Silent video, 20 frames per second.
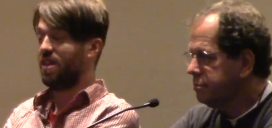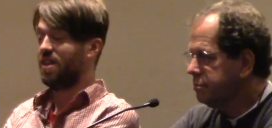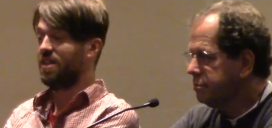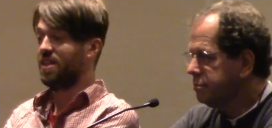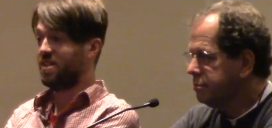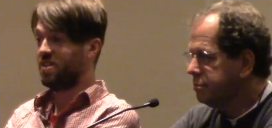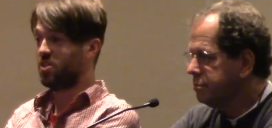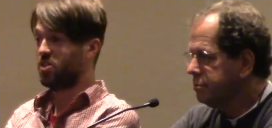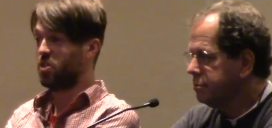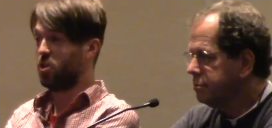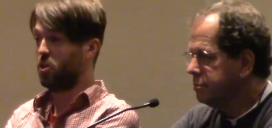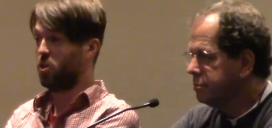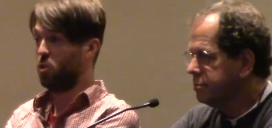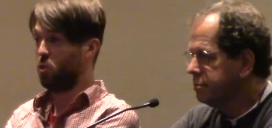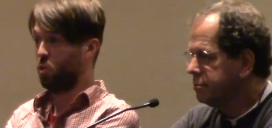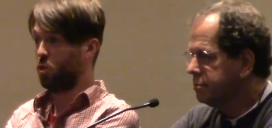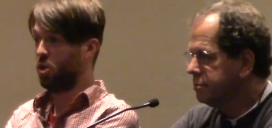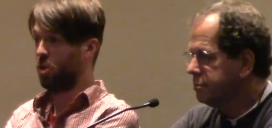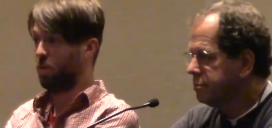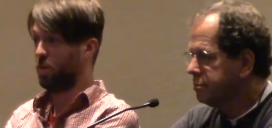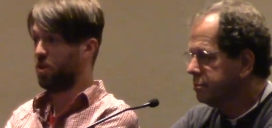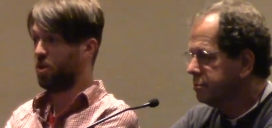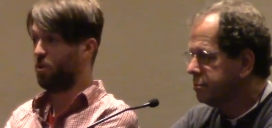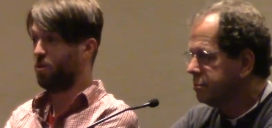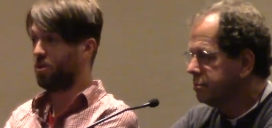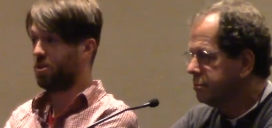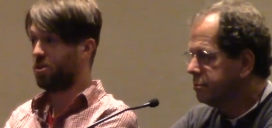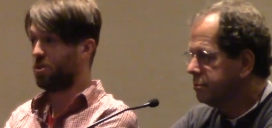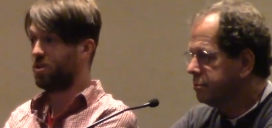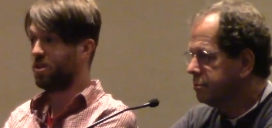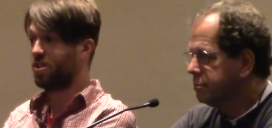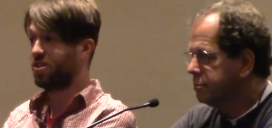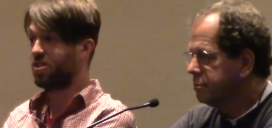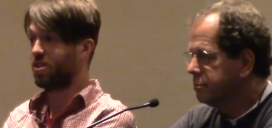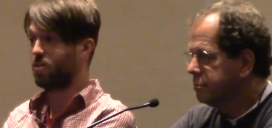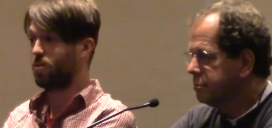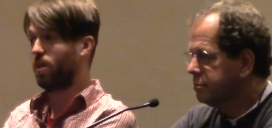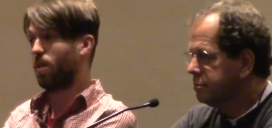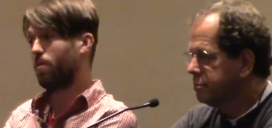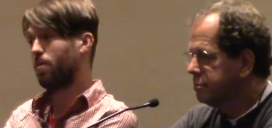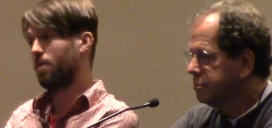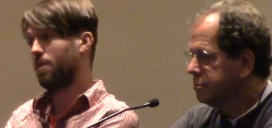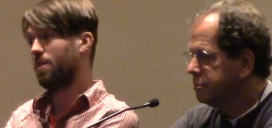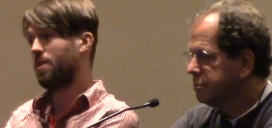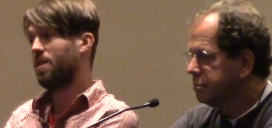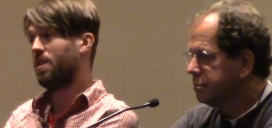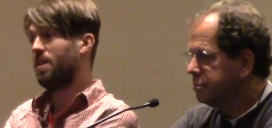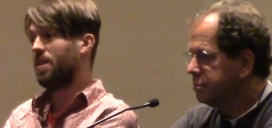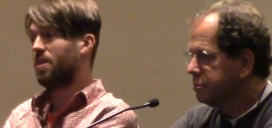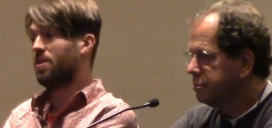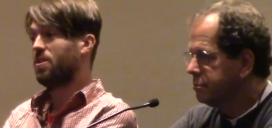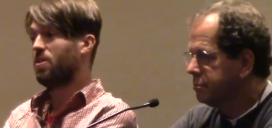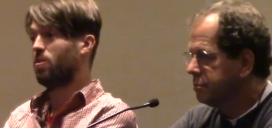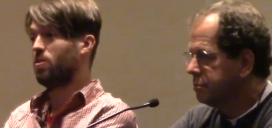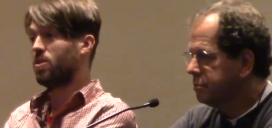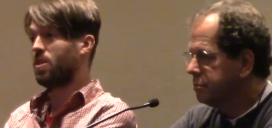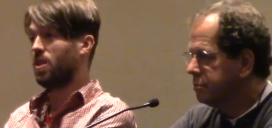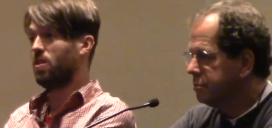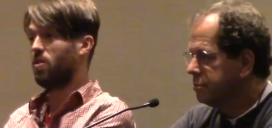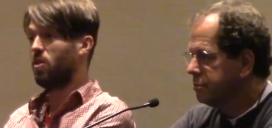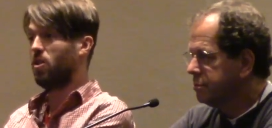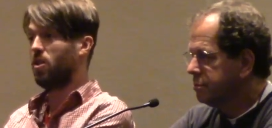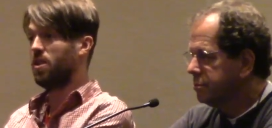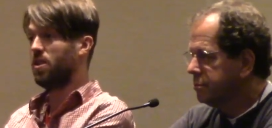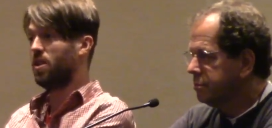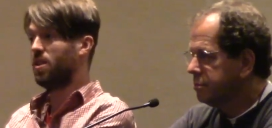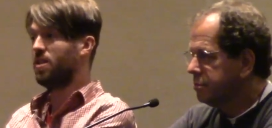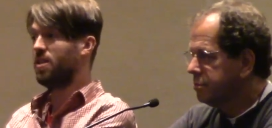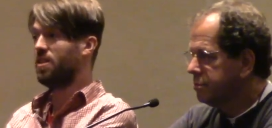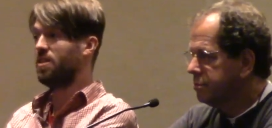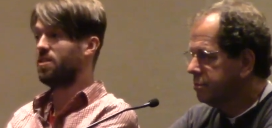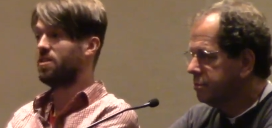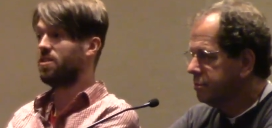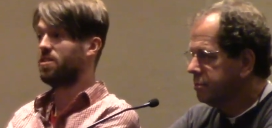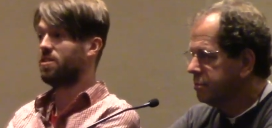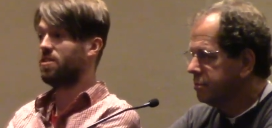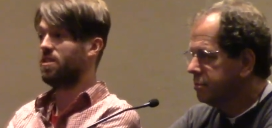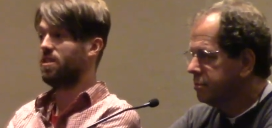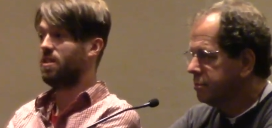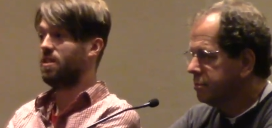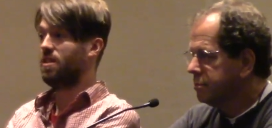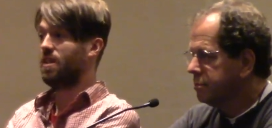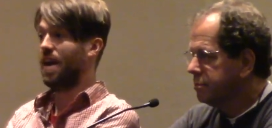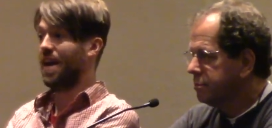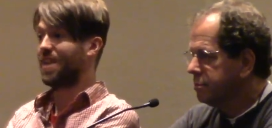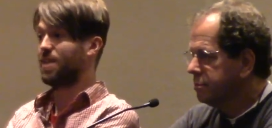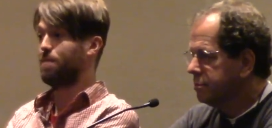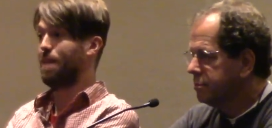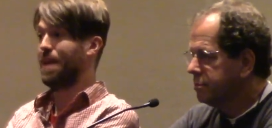Speaker 1: this is cool. Wouldn't it be cool to do this? Are probably those kind of early '90s X